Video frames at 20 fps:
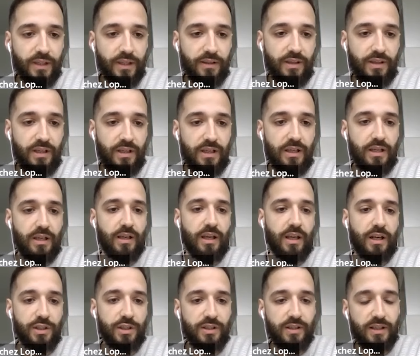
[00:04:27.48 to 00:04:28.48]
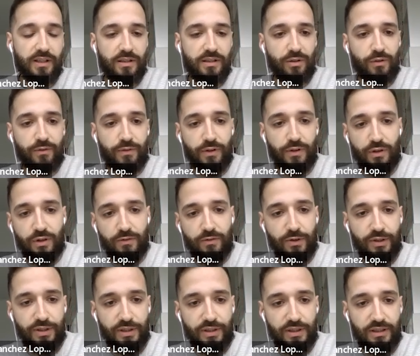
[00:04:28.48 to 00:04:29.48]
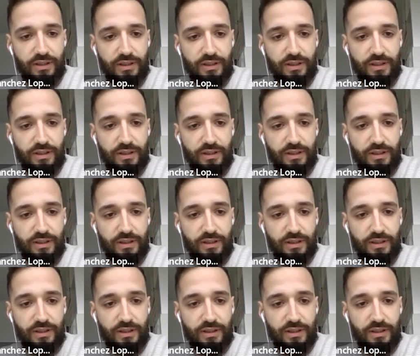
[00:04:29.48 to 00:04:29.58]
the energy density of the universe,